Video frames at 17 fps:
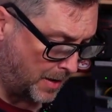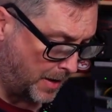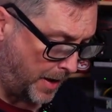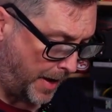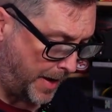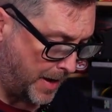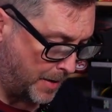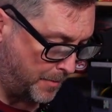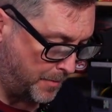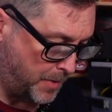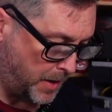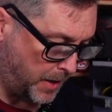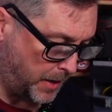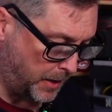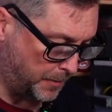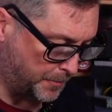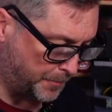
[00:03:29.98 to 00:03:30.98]

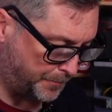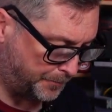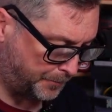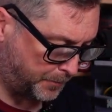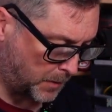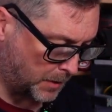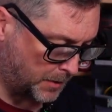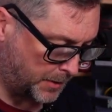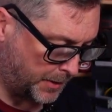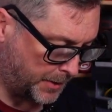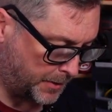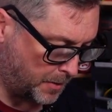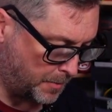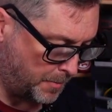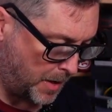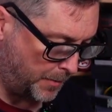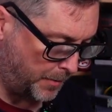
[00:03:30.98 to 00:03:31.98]
AMD,
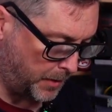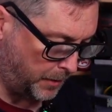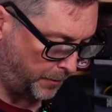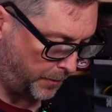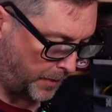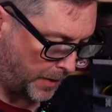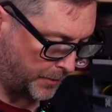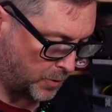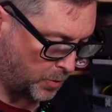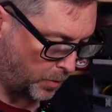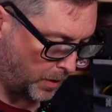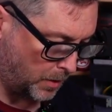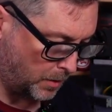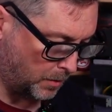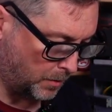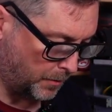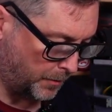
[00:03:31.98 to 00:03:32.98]
system memory
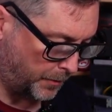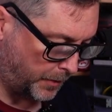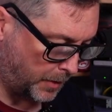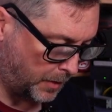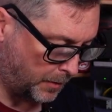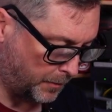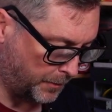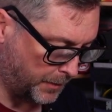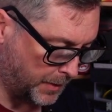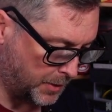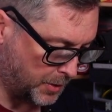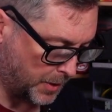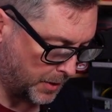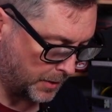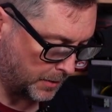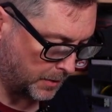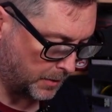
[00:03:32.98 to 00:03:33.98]
512,
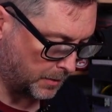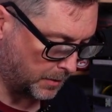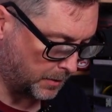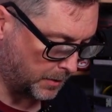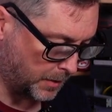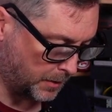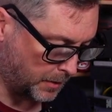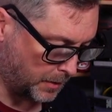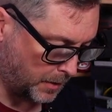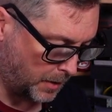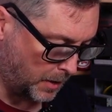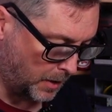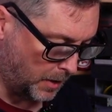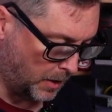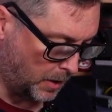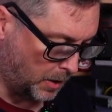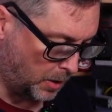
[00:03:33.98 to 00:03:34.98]
VGA, DDR,
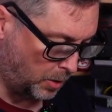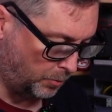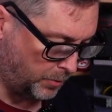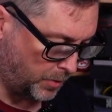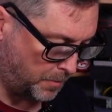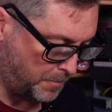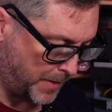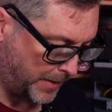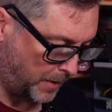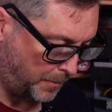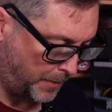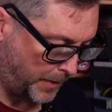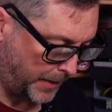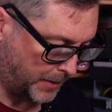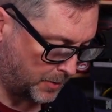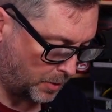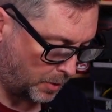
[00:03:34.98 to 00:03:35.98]
100
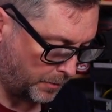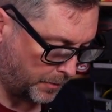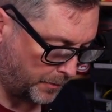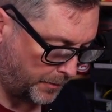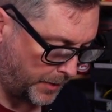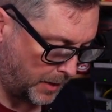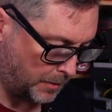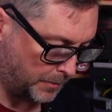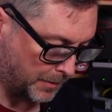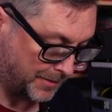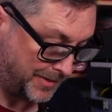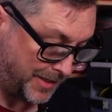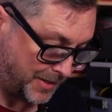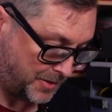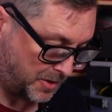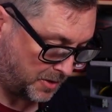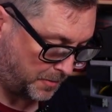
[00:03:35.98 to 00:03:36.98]
megabytes of available
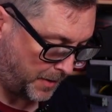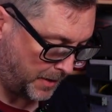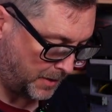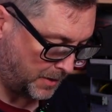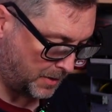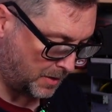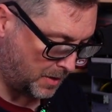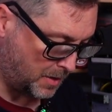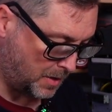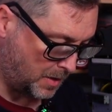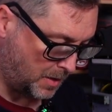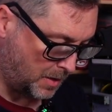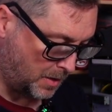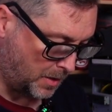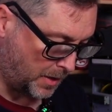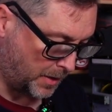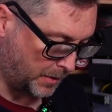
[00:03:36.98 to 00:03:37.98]
disk space,
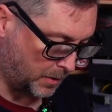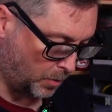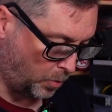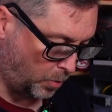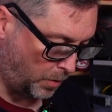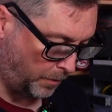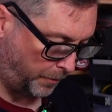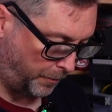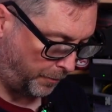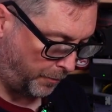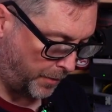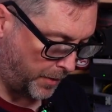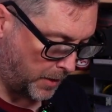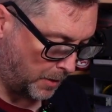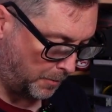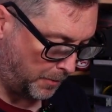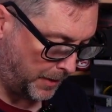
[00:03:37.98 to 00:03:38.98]
and one
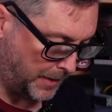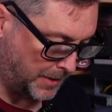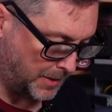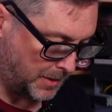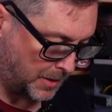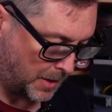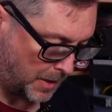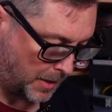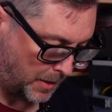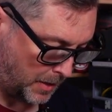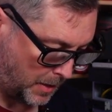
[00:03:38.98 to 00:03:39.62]
free PCI